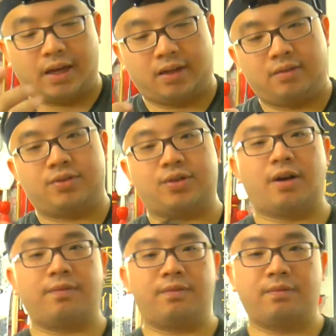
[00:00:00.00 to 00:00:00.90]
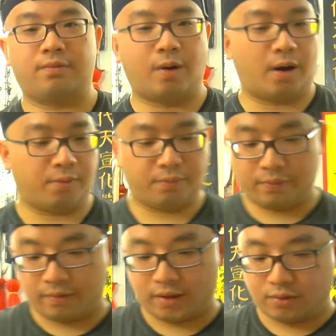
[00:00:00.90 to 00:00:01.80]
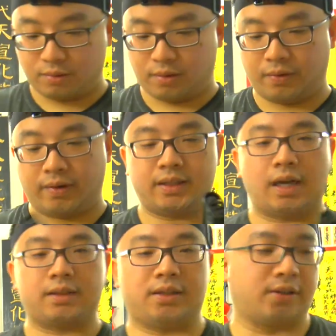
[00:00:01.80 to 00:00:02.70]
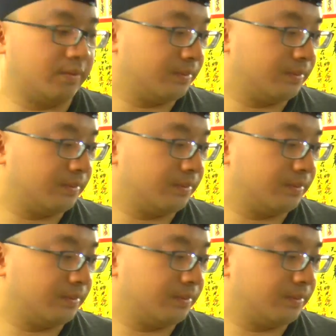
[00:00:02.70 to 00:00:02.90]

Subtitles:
and shove. Wow, very cool, very tactical.